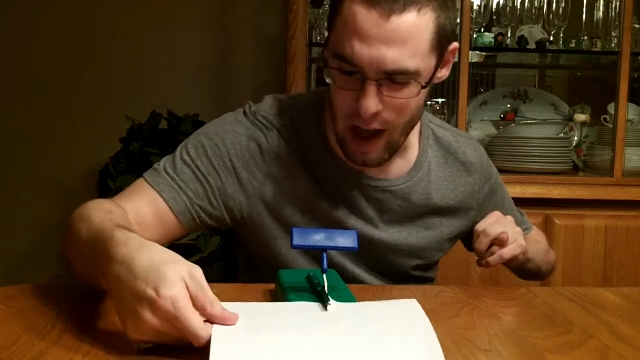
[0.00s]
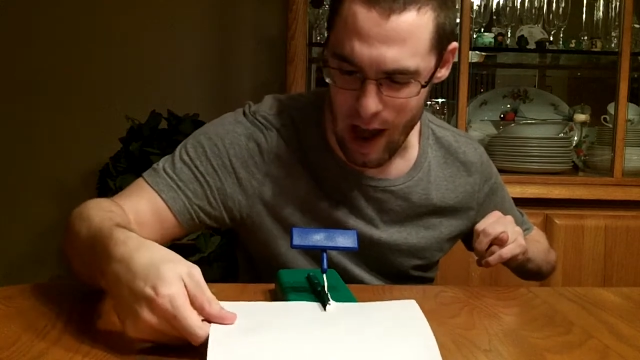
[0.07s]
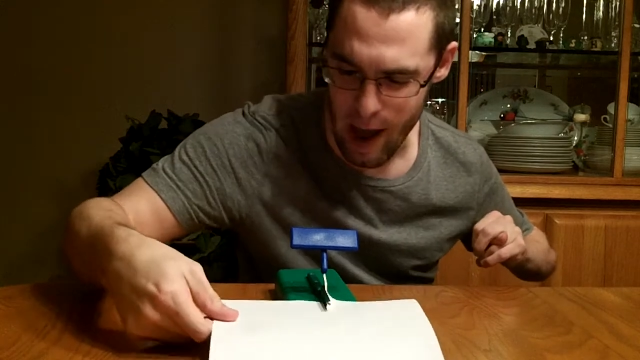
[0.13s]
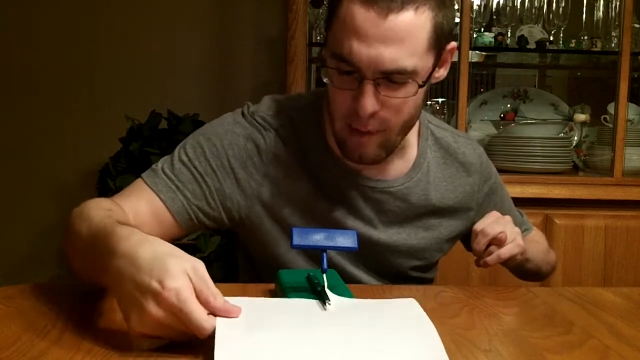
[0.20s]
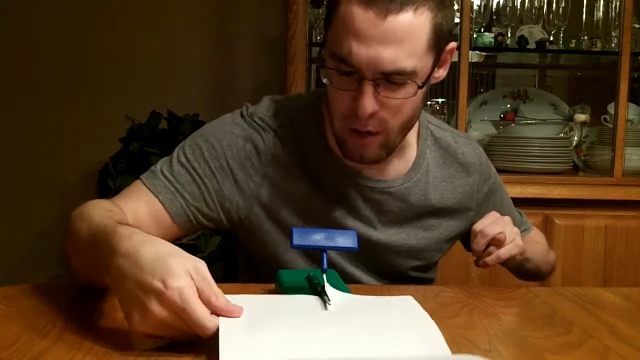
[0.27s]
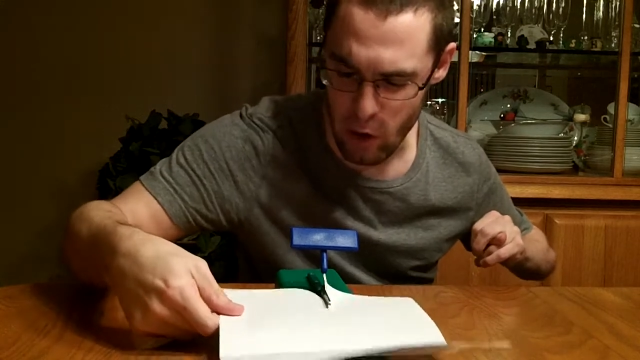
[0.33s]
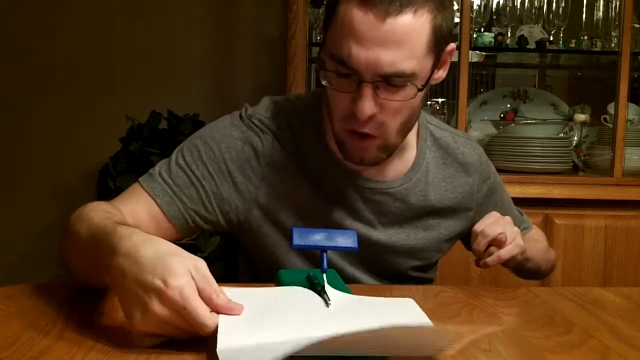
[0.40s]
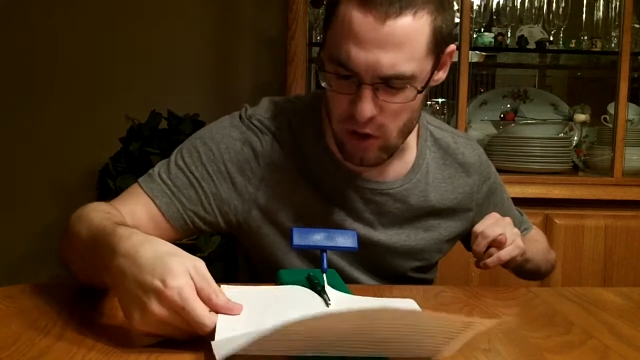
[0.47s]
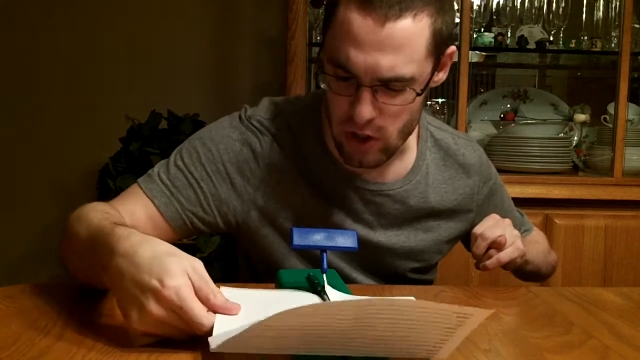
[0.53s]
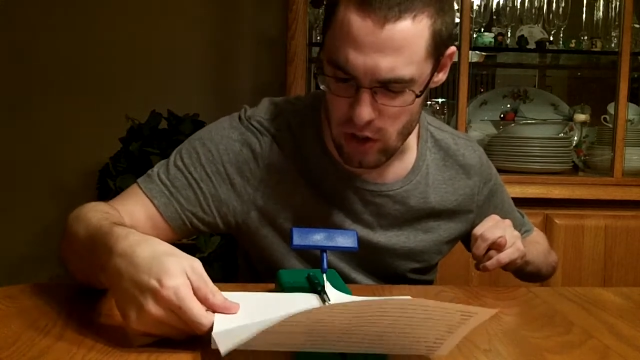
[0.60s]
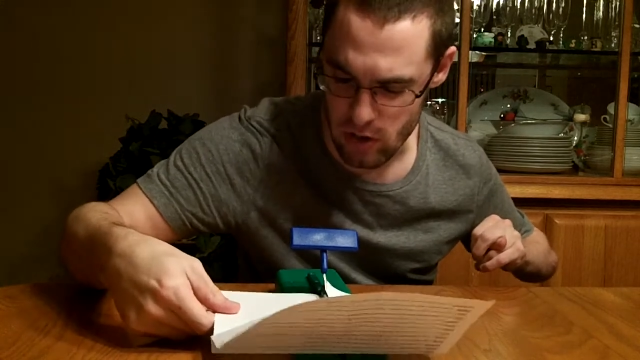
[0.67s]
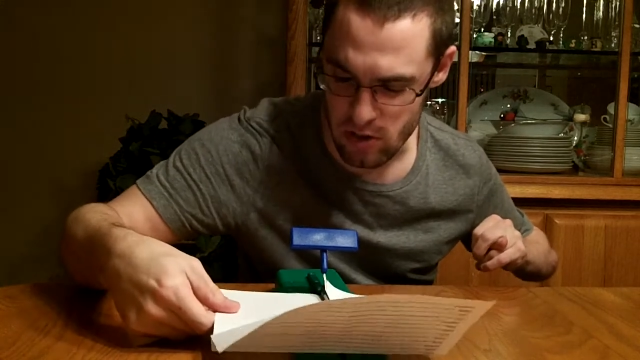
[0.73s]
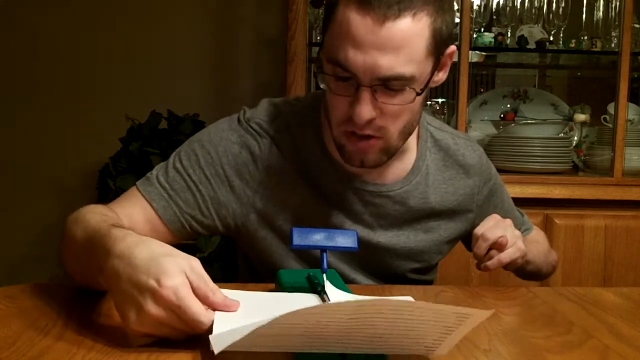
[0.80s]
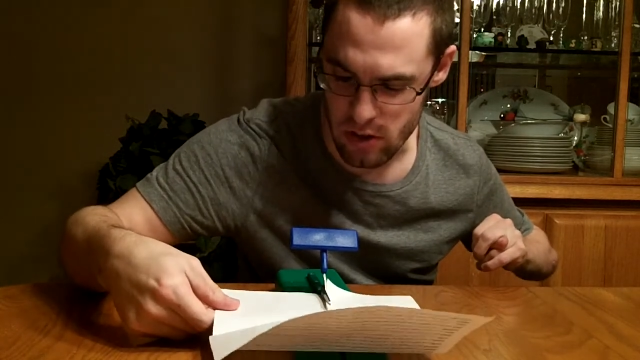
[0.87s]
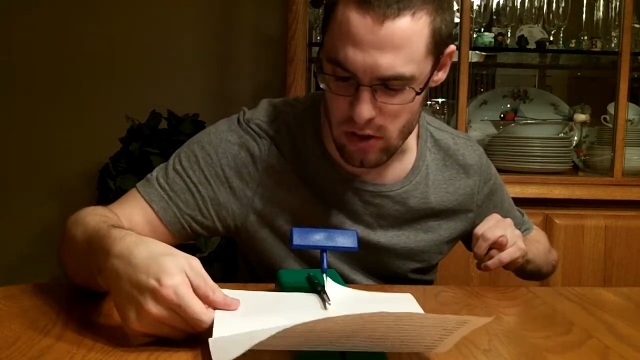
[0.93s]
I'm going to
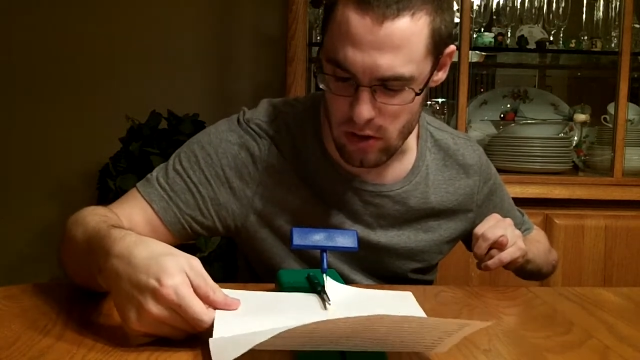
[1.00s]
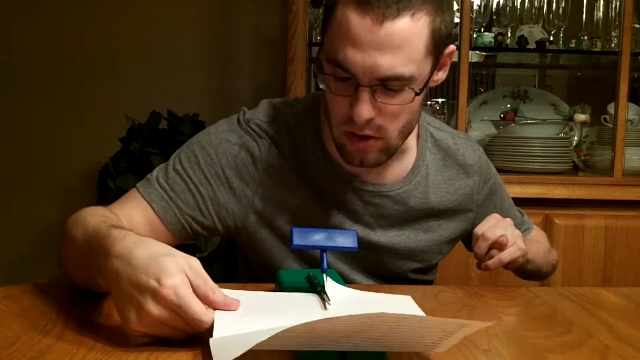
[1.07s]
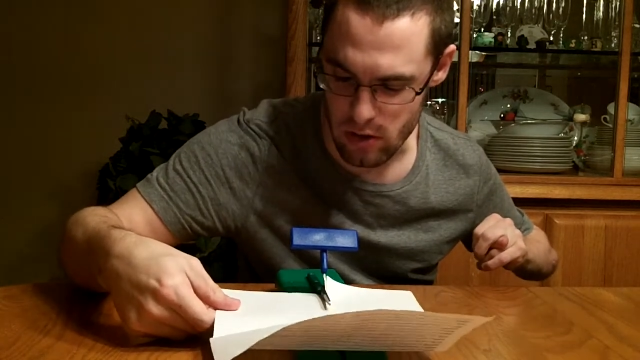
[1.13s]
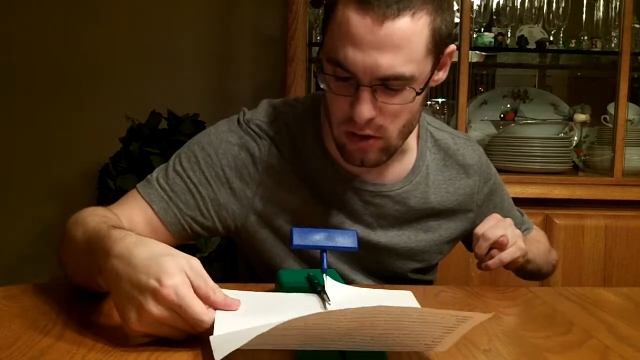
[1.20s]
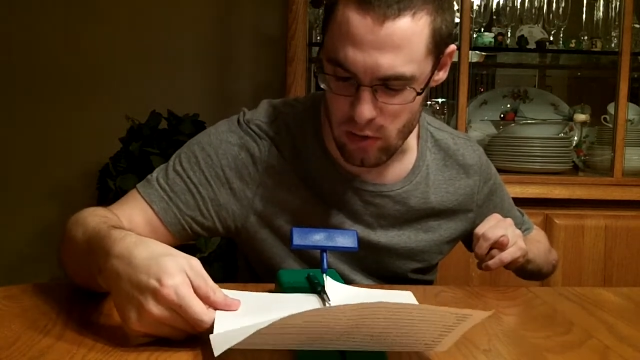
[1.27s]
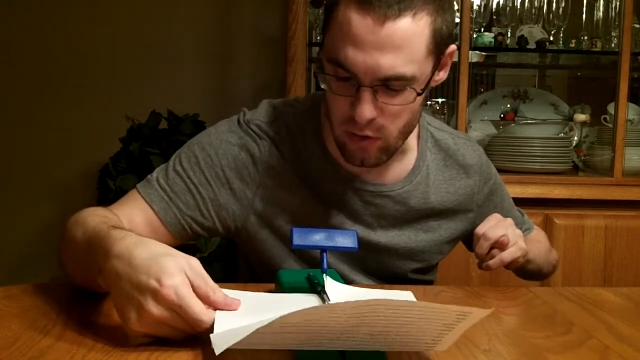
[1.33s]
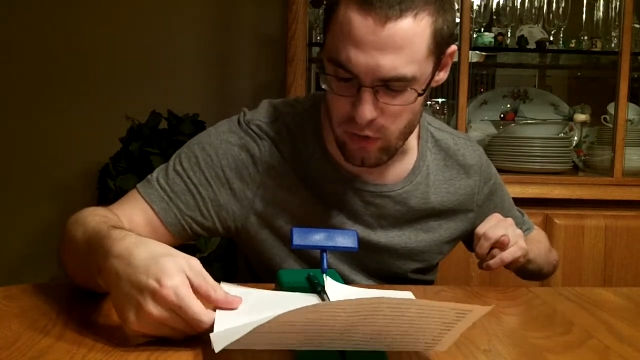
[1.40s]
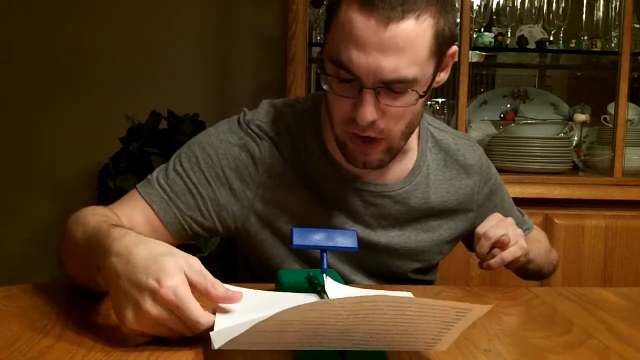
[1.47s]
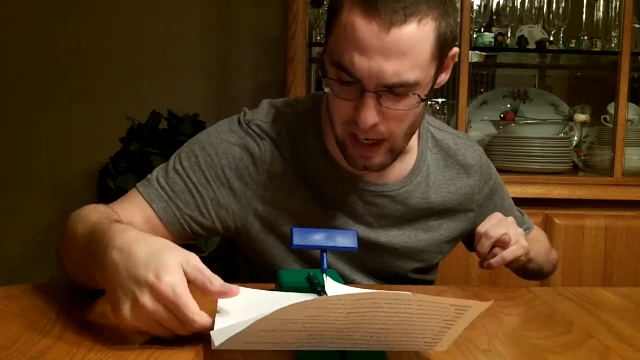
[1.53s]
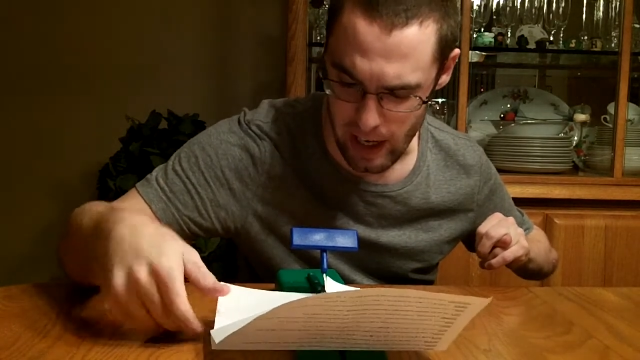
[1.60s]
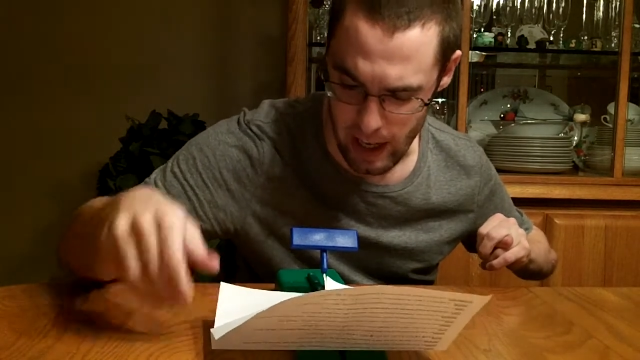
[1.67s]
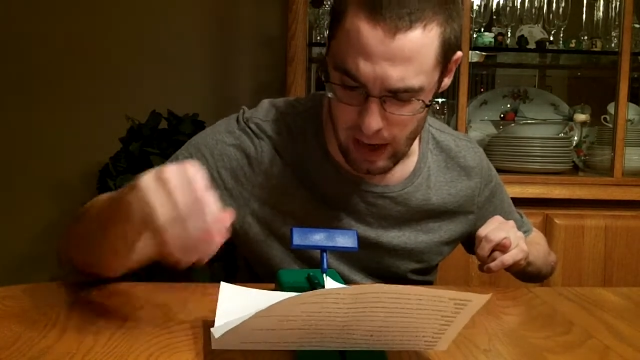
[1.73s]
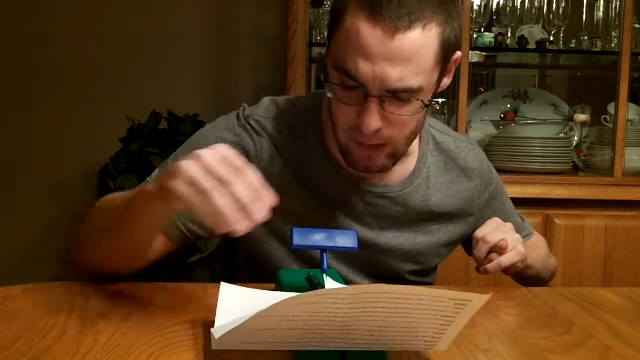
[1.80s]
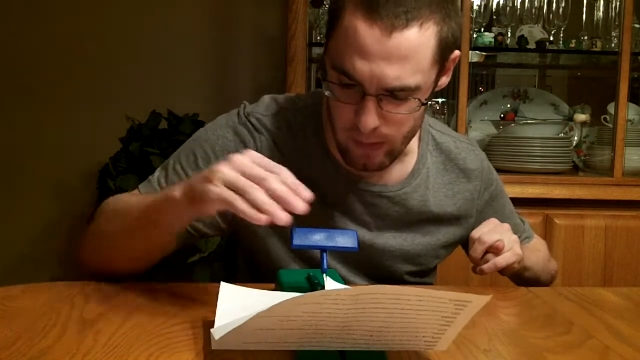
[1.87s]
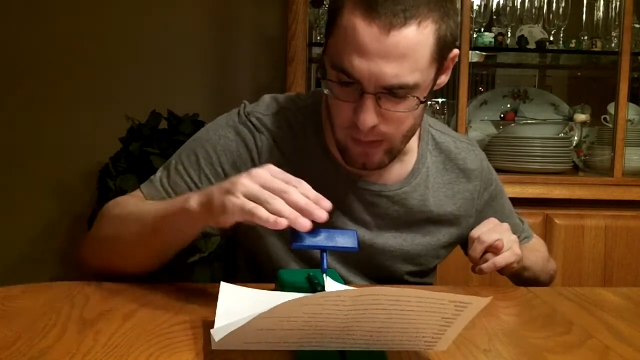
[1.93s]
just feed
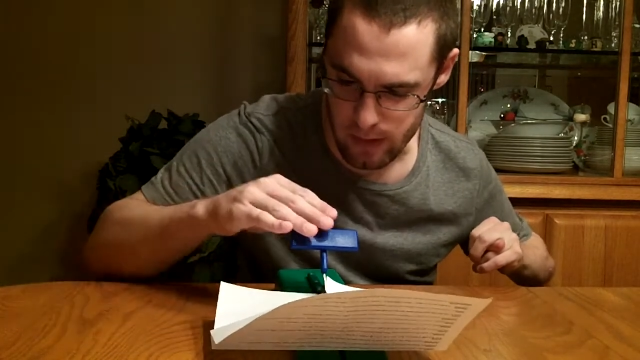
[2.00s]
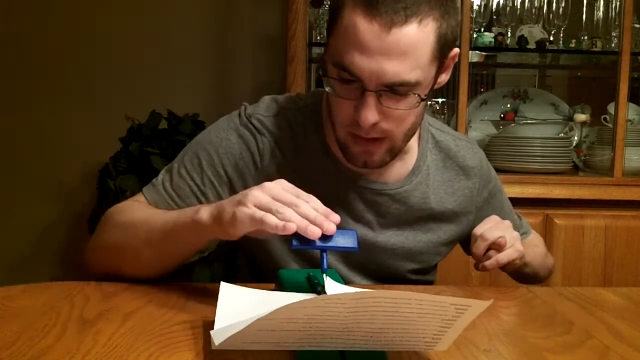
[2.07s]
it